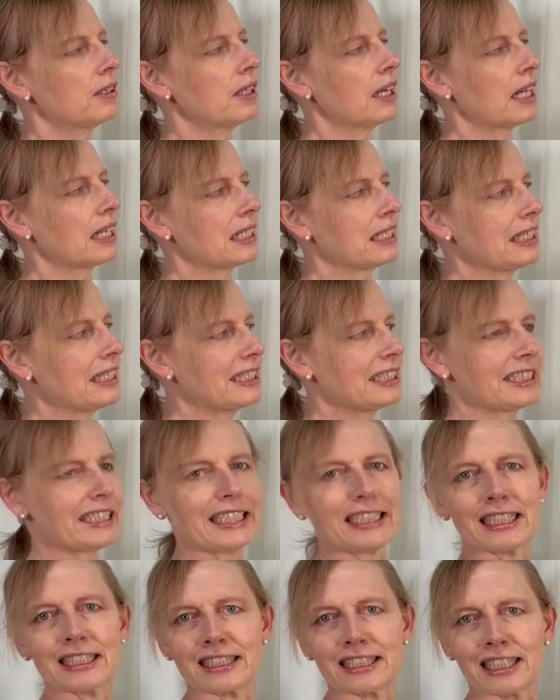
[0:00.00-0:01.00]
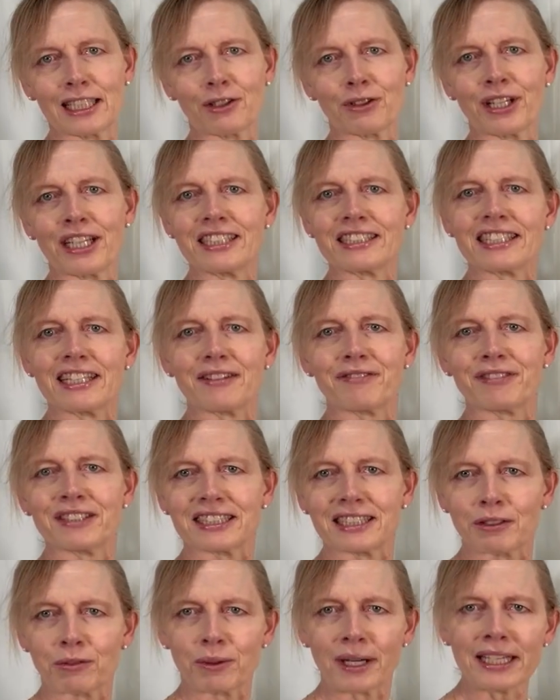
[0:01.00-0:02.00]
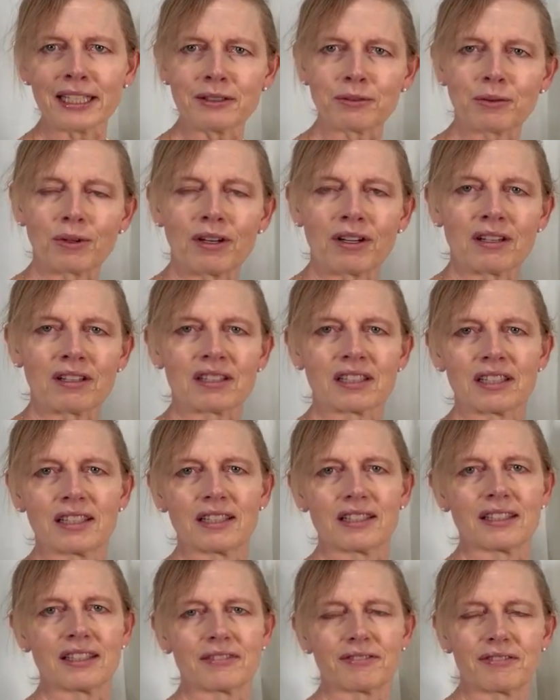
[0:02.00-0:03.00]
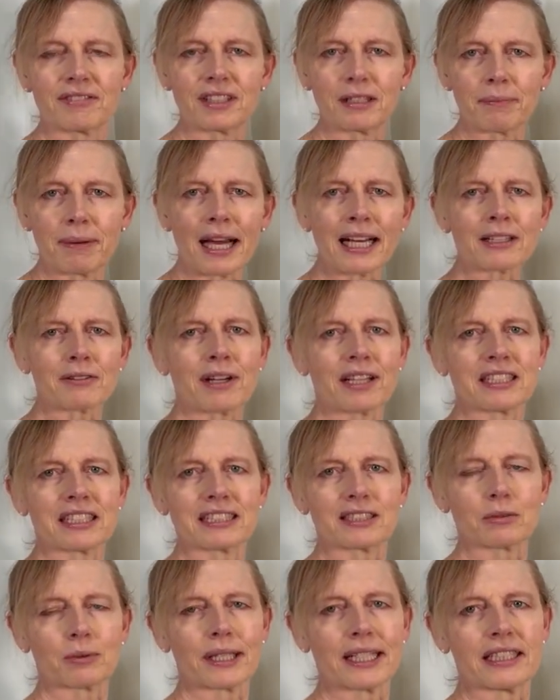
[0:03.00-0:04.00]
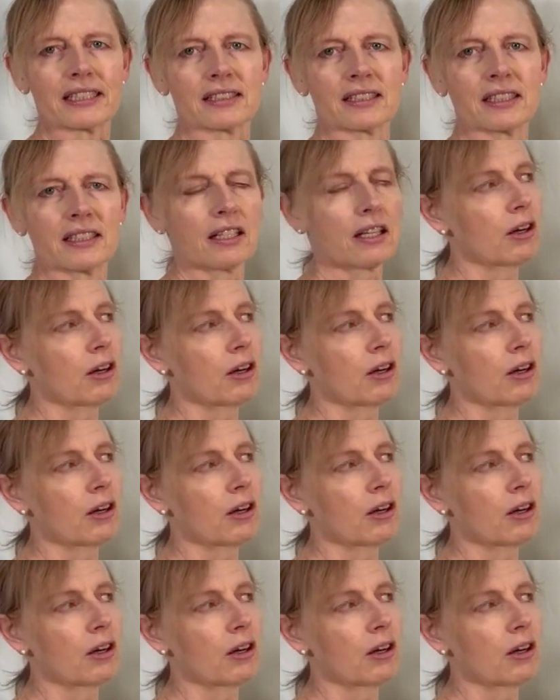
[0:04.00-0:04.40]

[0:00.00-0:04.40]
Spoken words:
at least see the silhouette if it's a white wall, if the background is white,